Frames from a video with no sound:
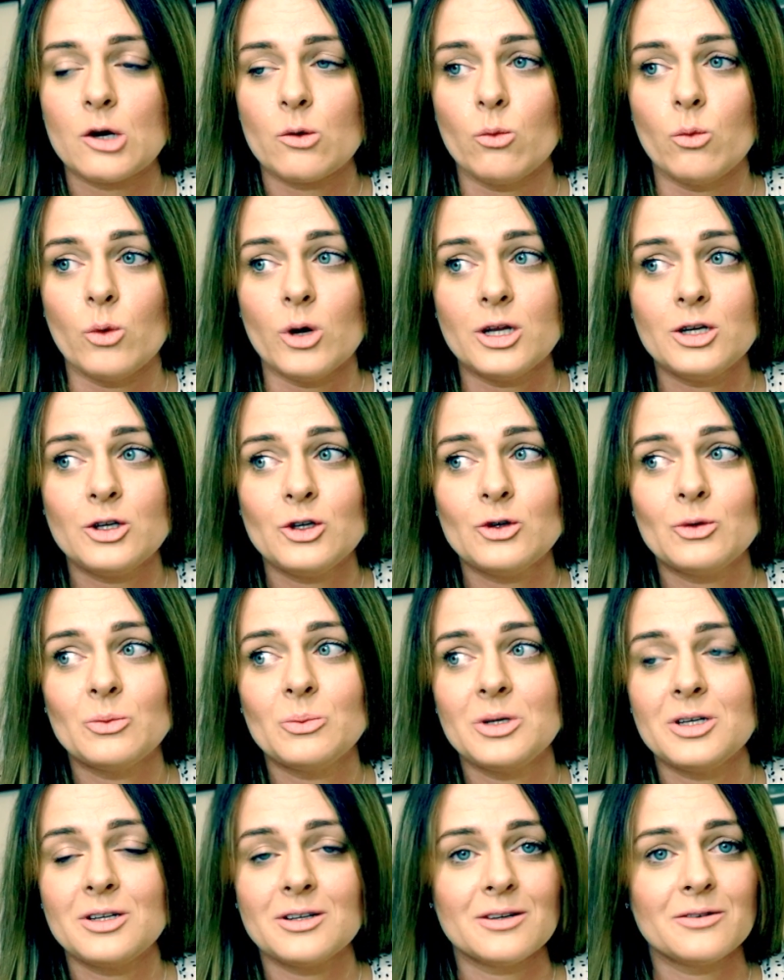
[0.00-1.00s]
when you
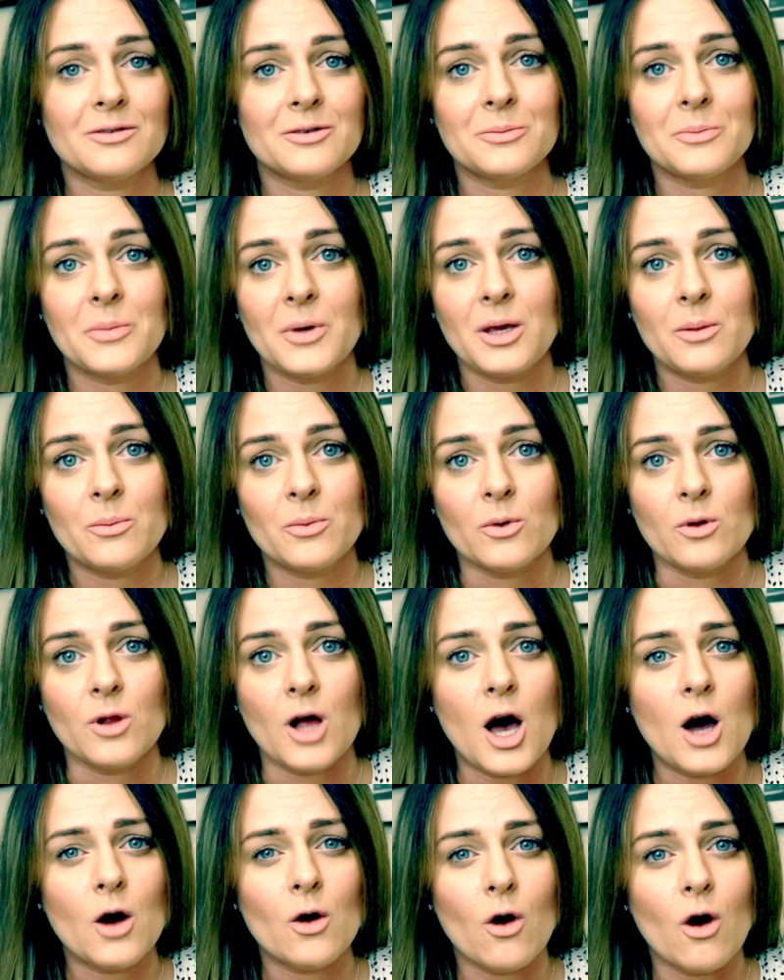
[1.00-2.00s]
meet other people,
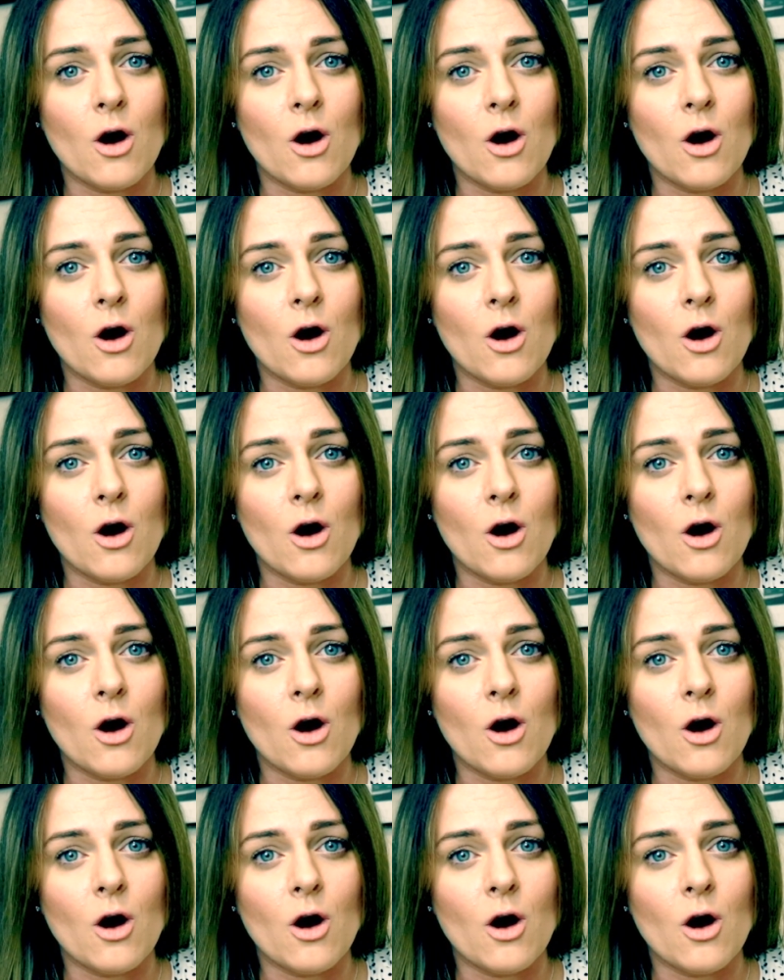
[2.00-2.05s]
how